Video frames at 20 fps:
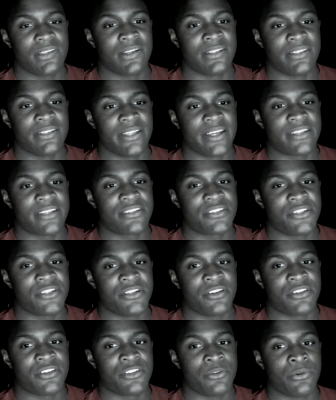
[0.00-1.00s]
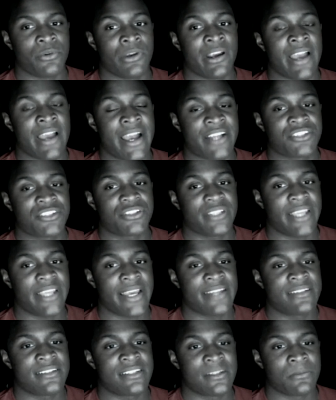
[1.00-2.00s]
unless you actually
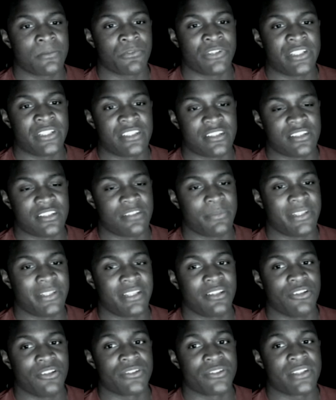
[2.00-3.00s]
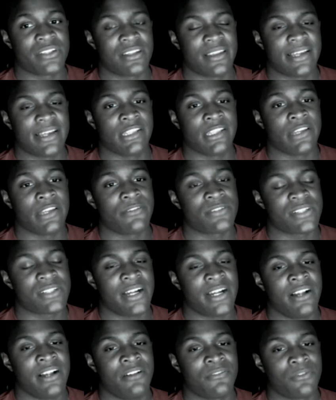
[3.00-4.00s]
had some reason to be close to that
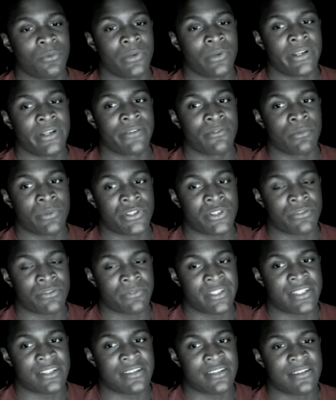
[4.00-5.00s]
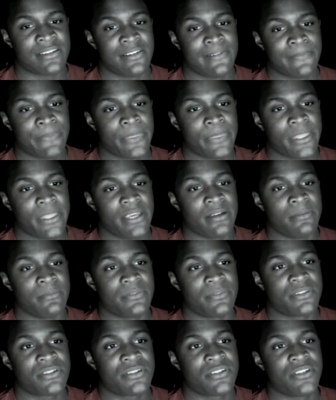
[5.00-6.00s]
lifestyle for which reason.
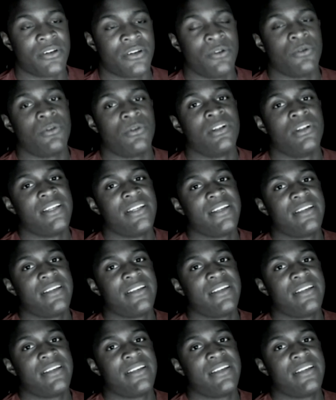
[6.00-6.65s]
So